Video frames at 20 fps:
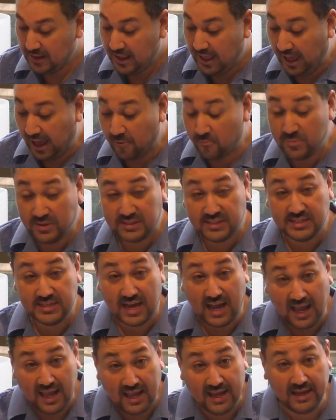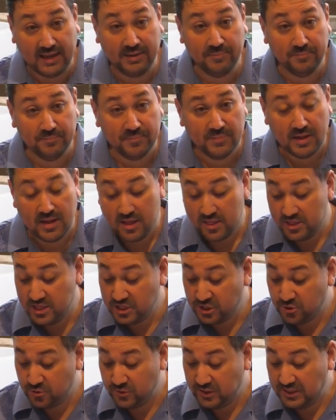And with time, the
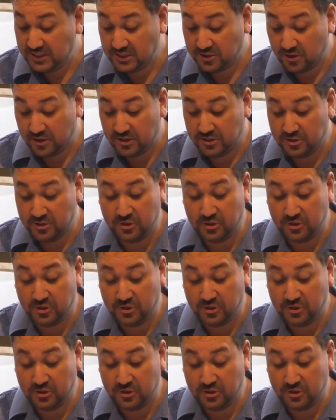tree started